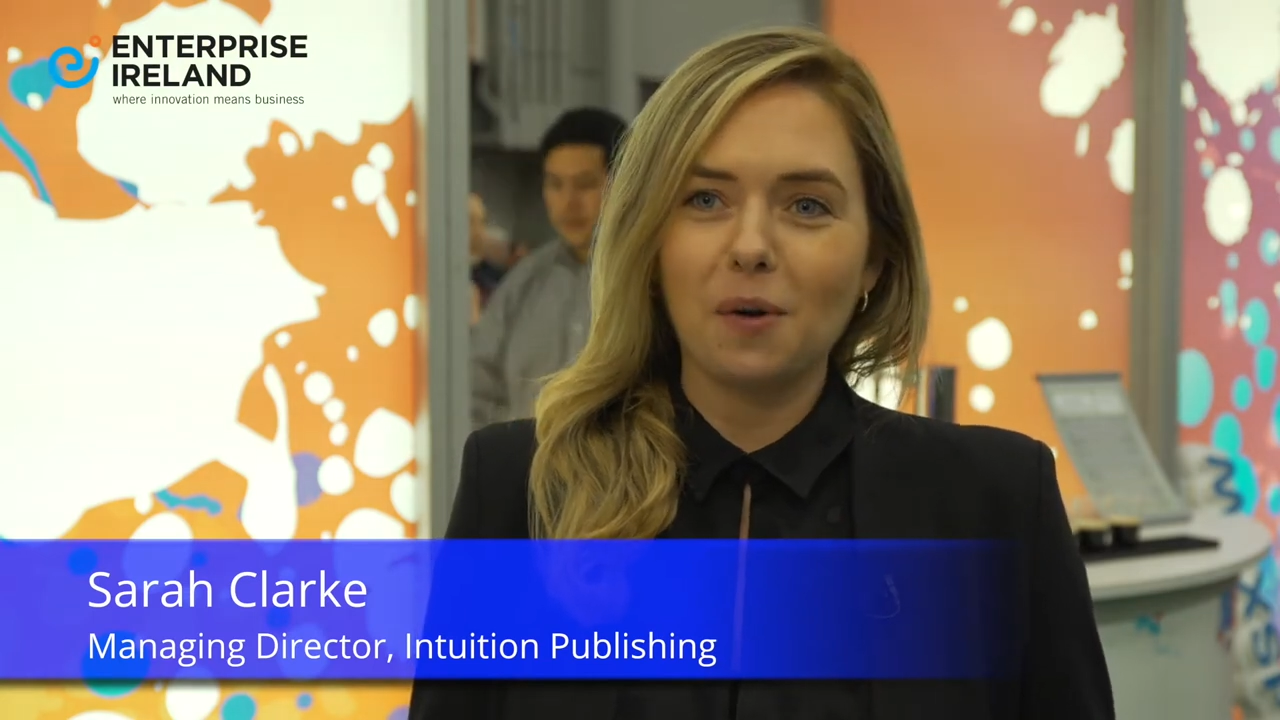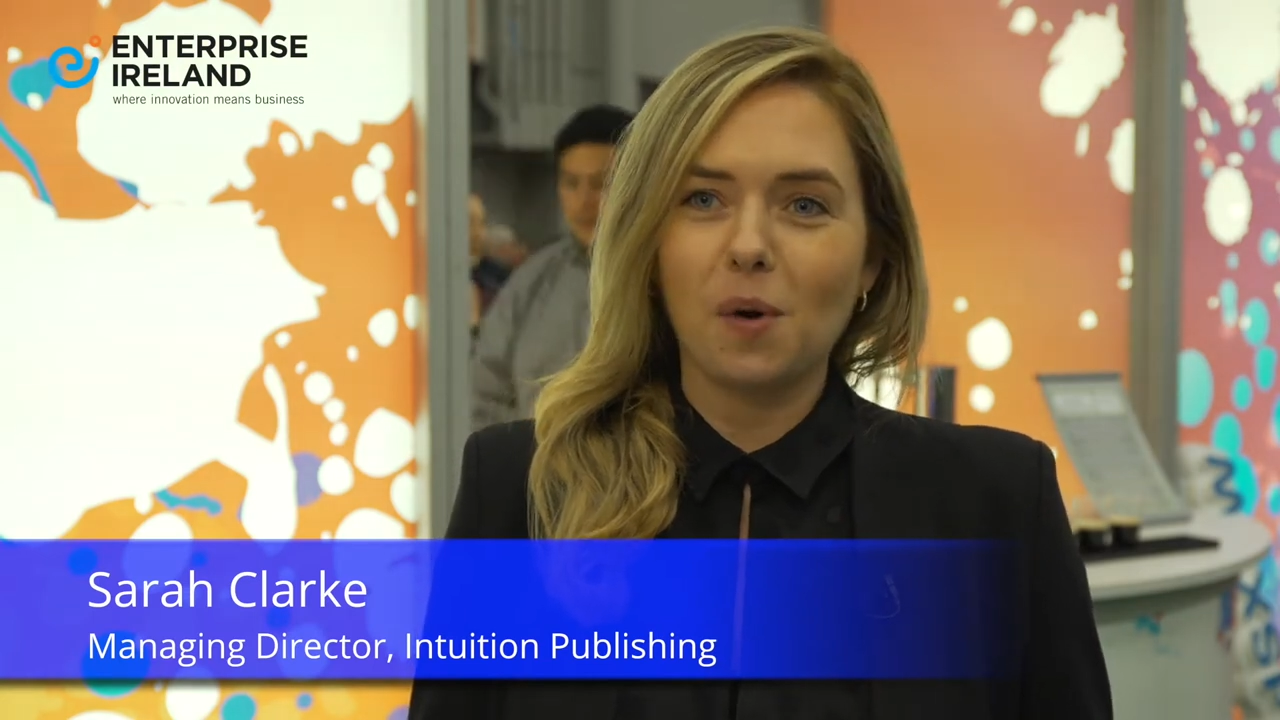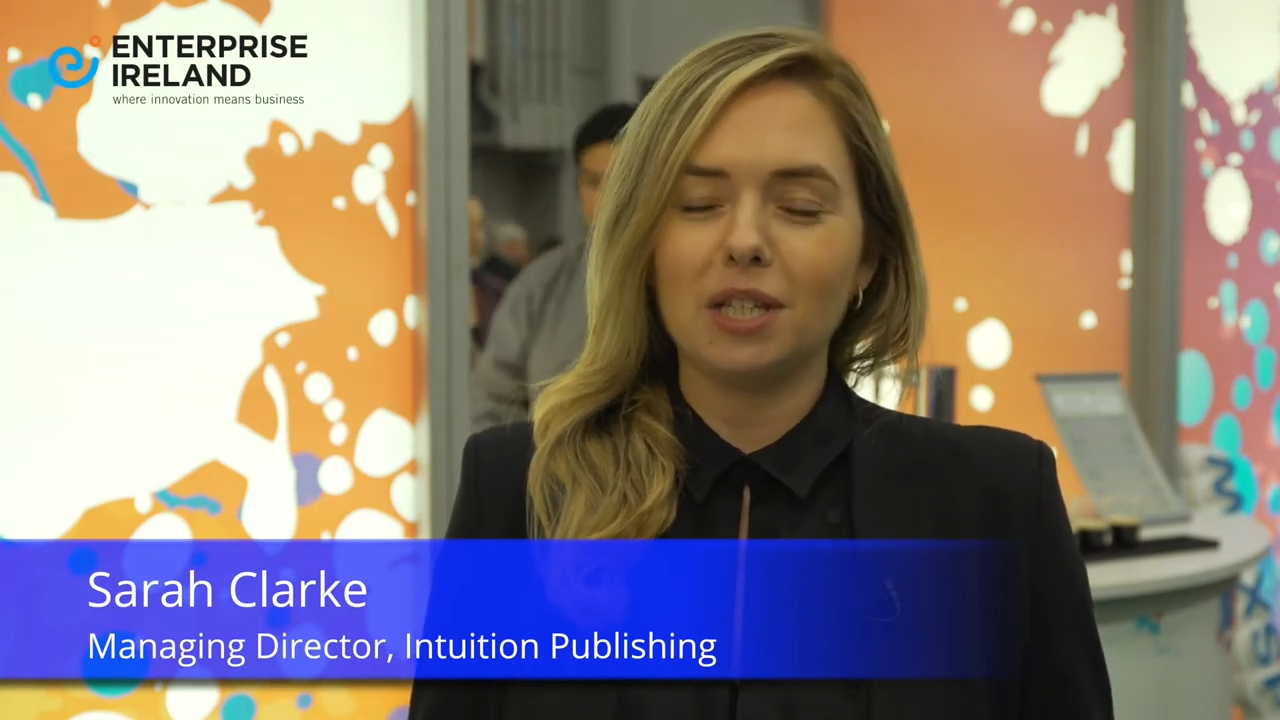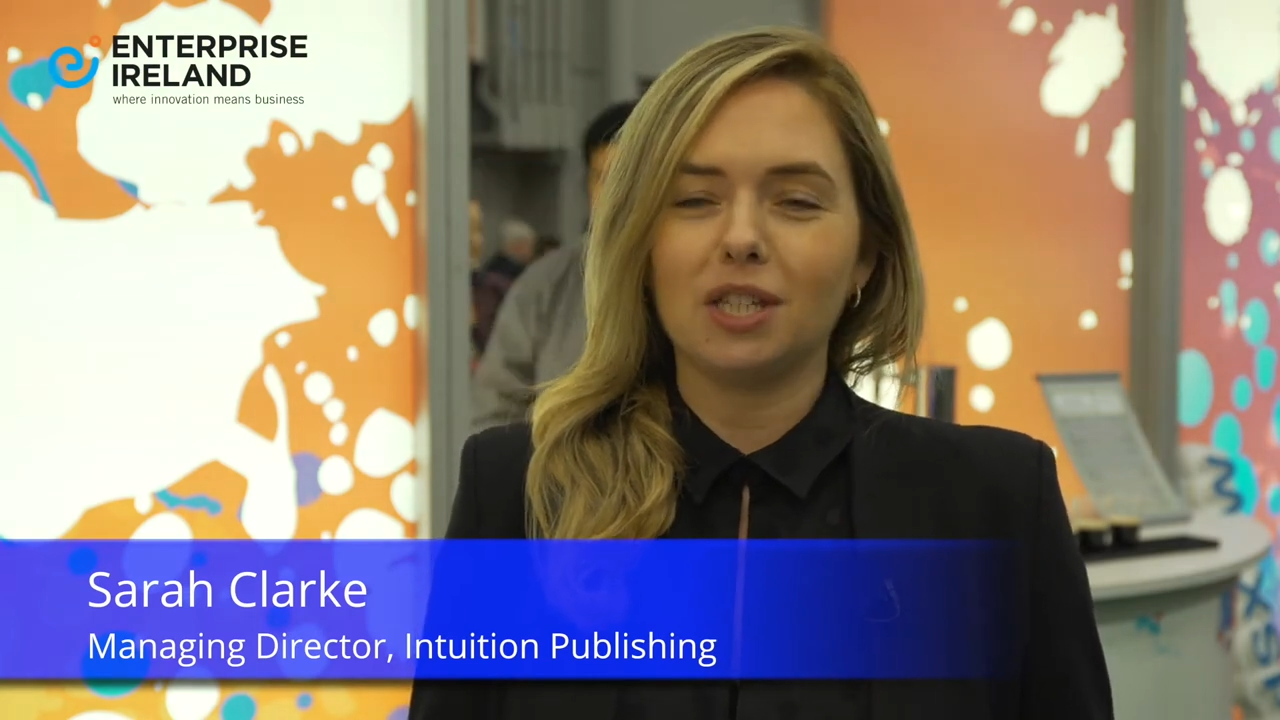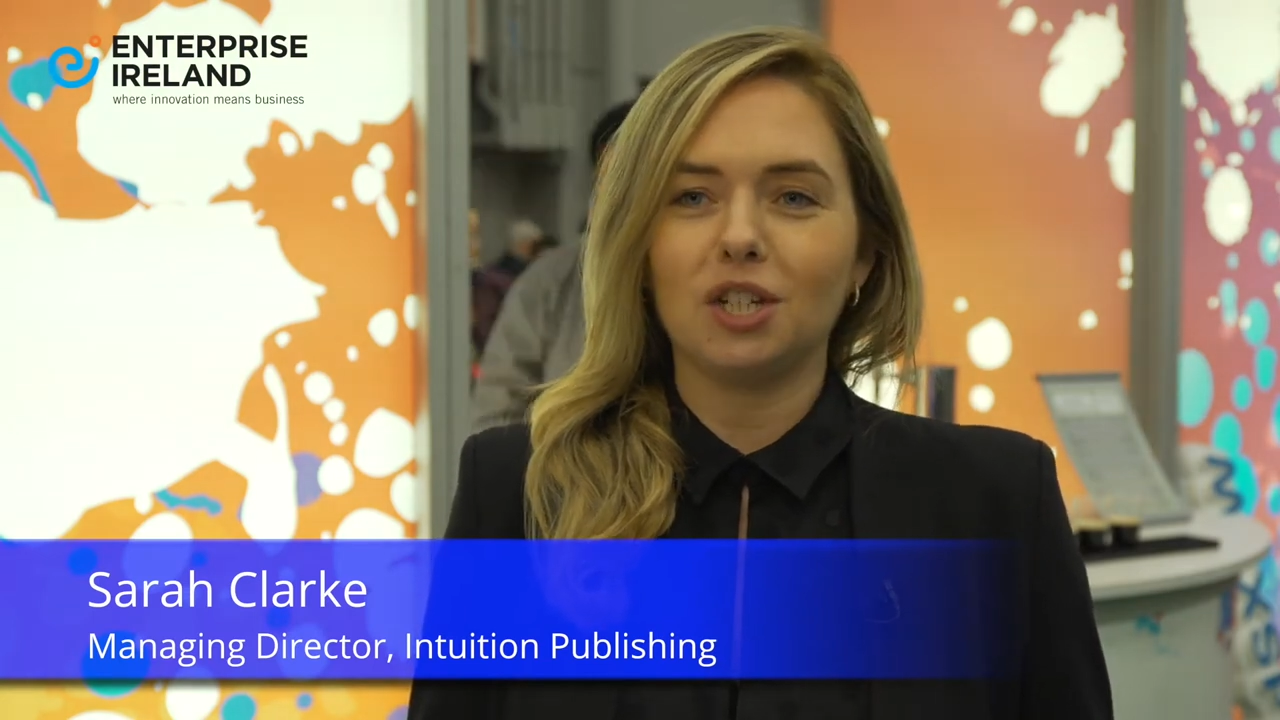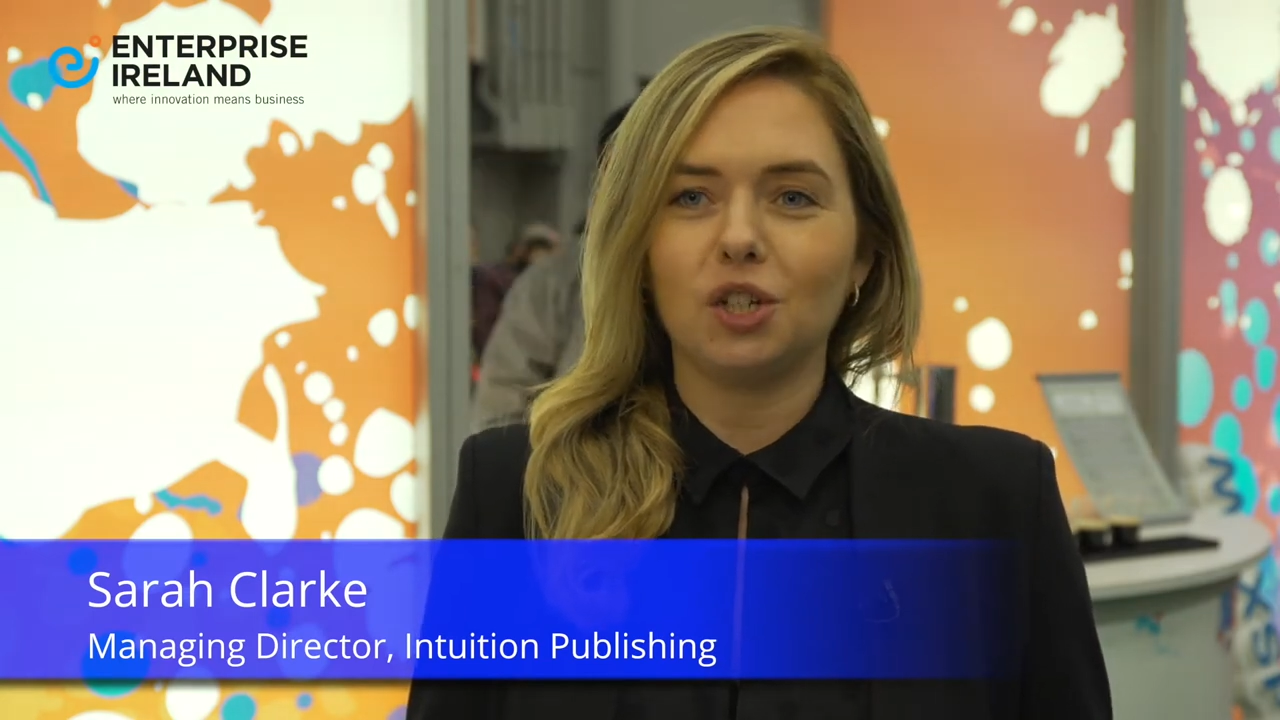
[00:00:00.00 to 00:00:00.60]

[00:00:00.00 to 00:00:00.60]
that wants